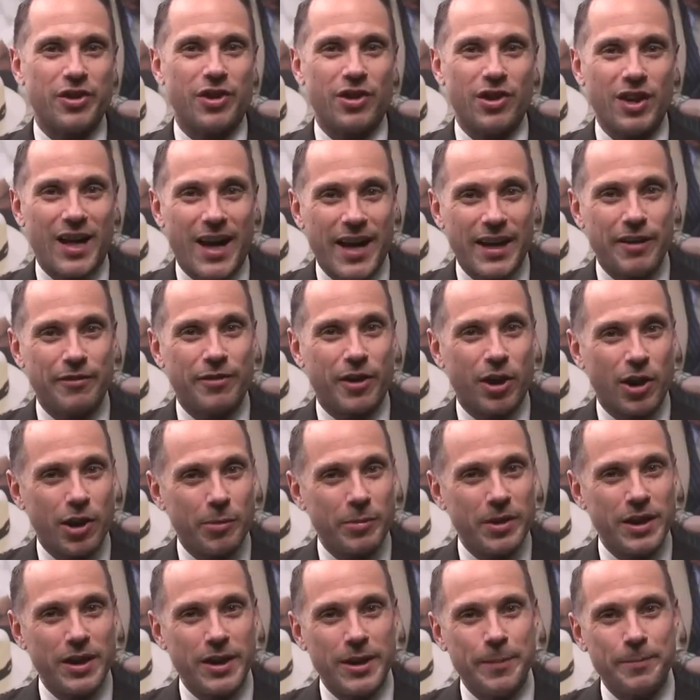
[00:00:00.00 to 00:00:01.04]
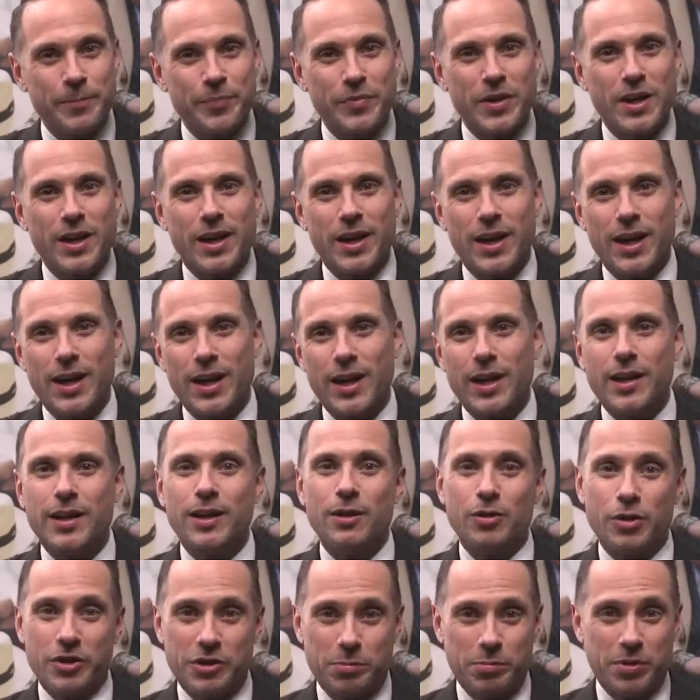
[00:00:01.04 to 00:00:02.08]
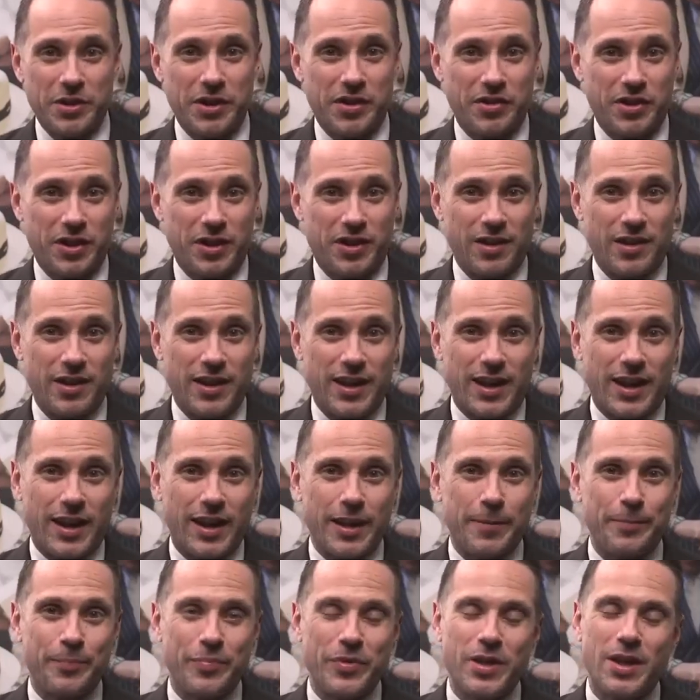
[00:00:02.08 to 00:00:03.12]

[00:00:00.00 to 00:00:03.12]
a lot of harmony and it looks pleasing to the eye.